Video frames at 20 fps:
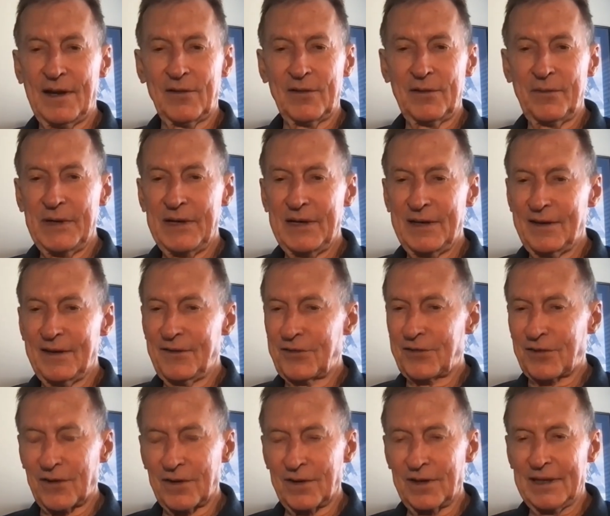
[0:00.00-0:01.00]
would be
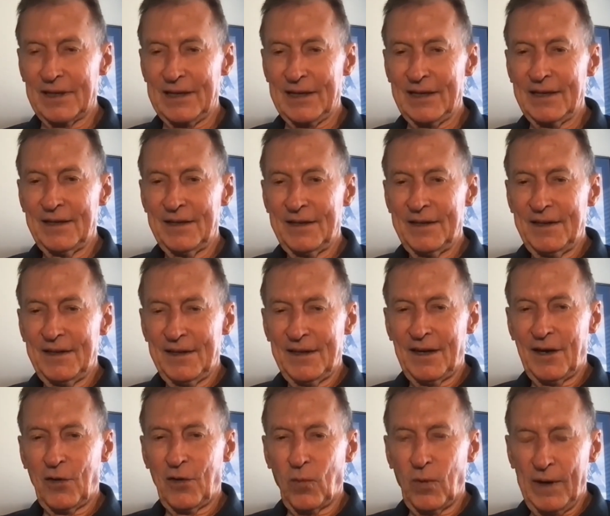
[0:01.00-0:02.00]
certainly
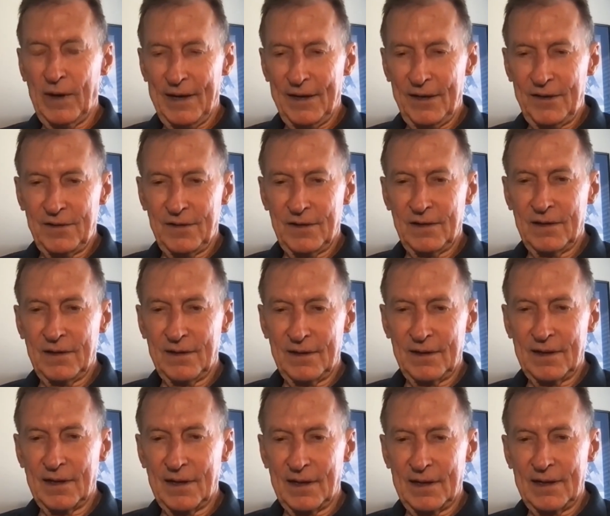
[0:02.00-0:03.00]
a way
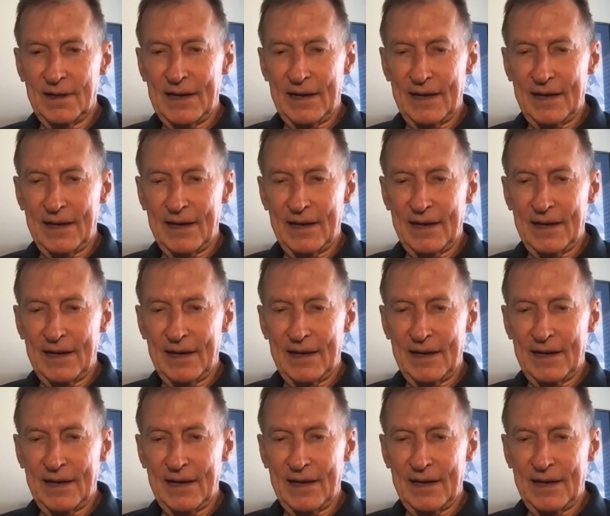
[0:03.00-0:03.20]
to